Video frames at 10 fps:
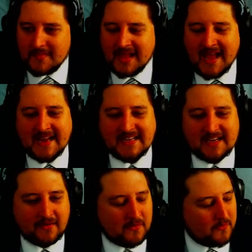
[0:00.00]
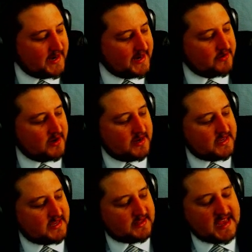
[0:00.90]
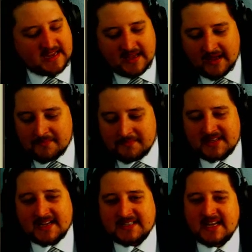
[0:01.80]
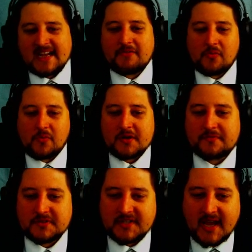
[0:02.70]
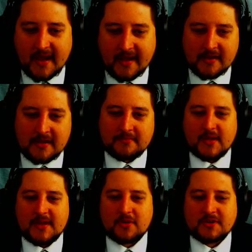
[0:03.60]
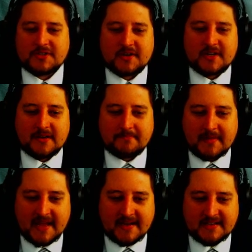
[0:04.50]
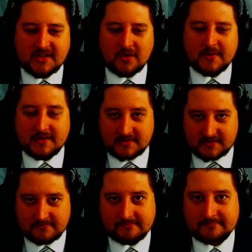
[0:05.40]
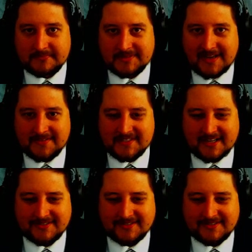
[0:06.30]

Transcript: and give whatever you like. But that said, have a wonderful day, play more Dota, and as always, Toffees out.